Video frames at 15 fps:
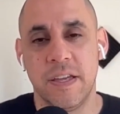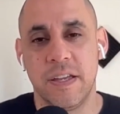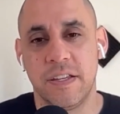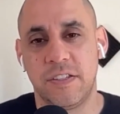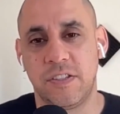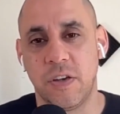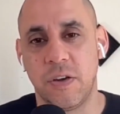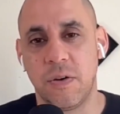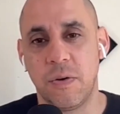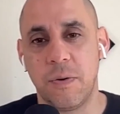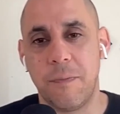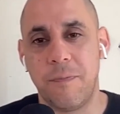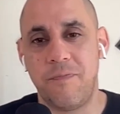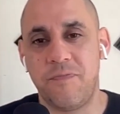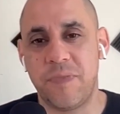
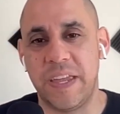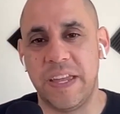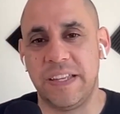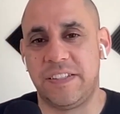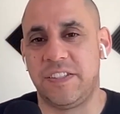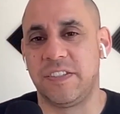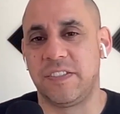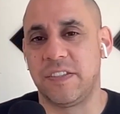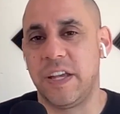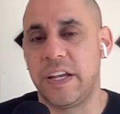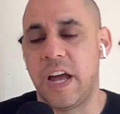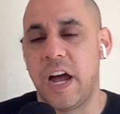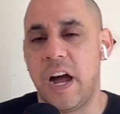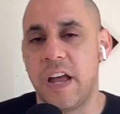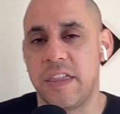So it's just
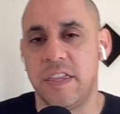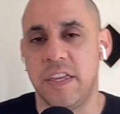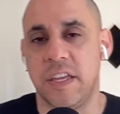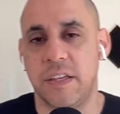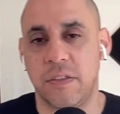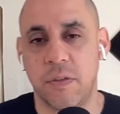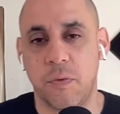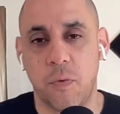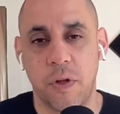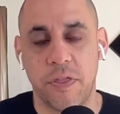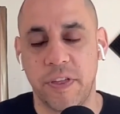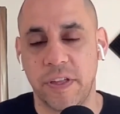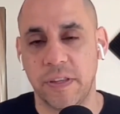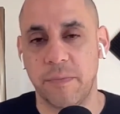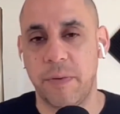like, I think the one
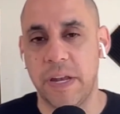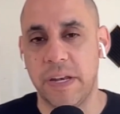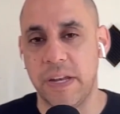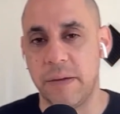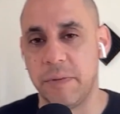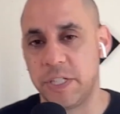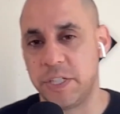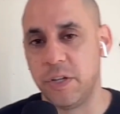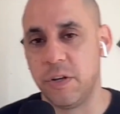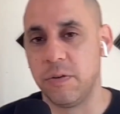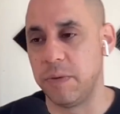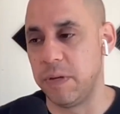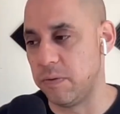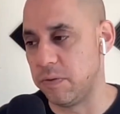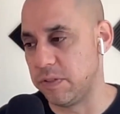thing the pandemic showed
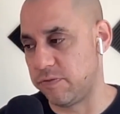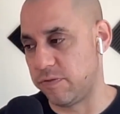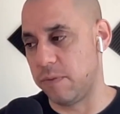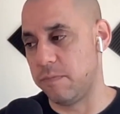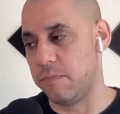me was from